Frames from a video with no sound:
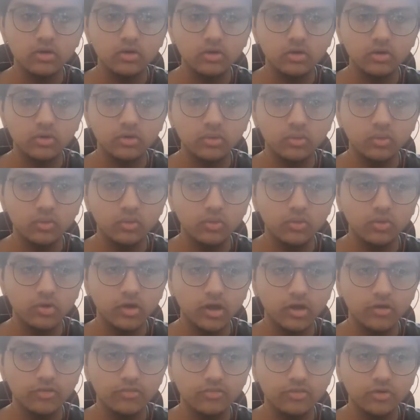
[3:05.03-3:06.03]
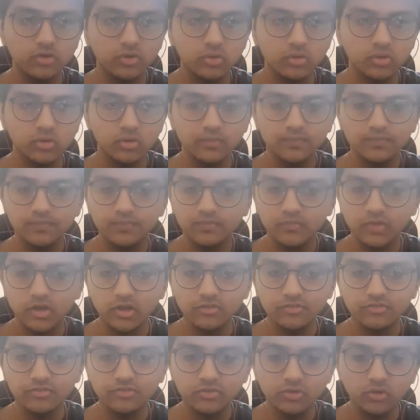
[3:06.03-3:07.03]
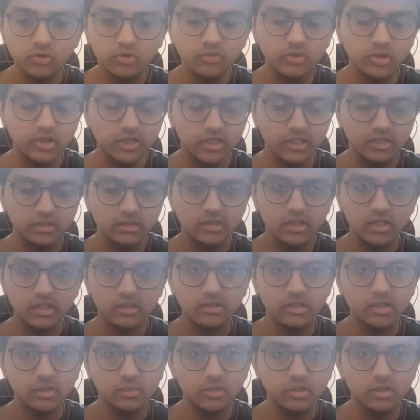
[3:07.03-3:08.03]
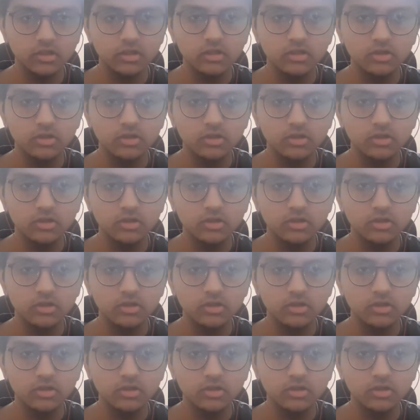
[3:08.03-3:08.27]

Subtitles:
2 and 4, and 4 vertex has neighbor